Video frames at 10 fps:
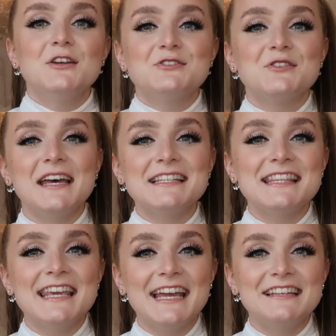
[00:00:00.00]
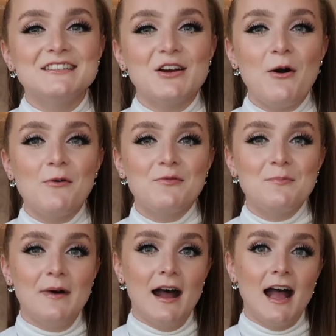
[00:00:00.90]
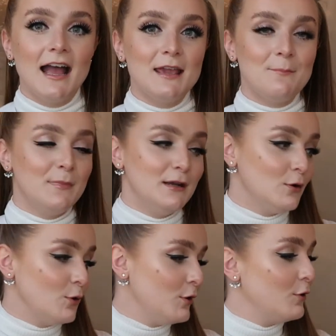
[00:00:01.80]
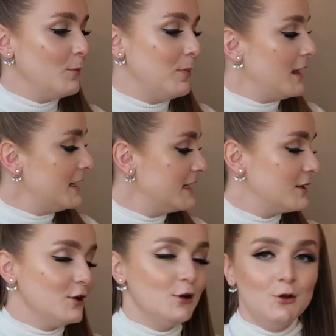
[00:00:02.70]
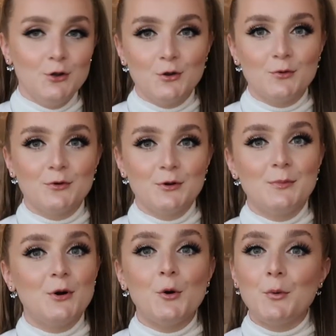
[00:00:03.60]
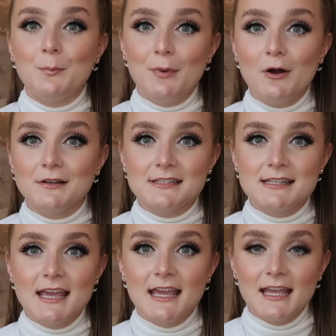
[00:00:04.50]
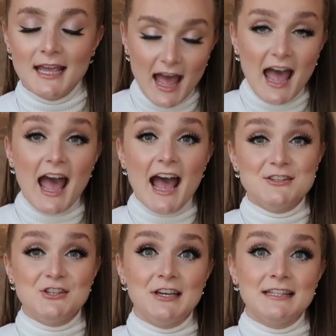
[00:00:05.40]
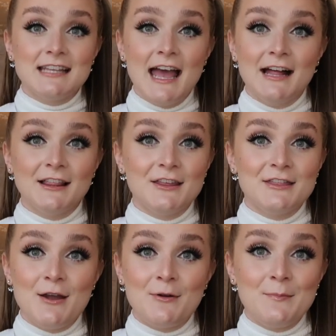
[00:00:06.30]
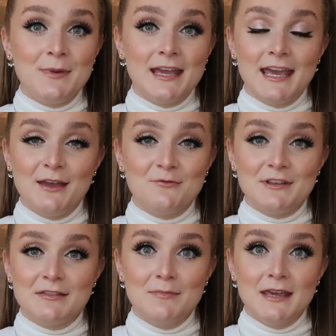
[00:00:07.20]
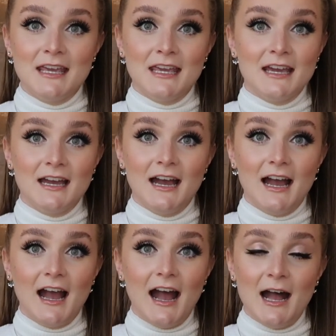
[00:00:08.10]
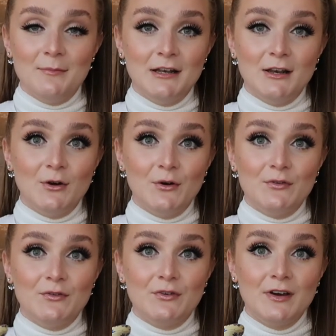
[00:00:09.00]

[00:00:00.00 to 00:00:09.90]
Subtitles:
So that's the end of my Manolo Blahnik Lurum unboxing. As you can tell, they're a big hit with me. I'm in love.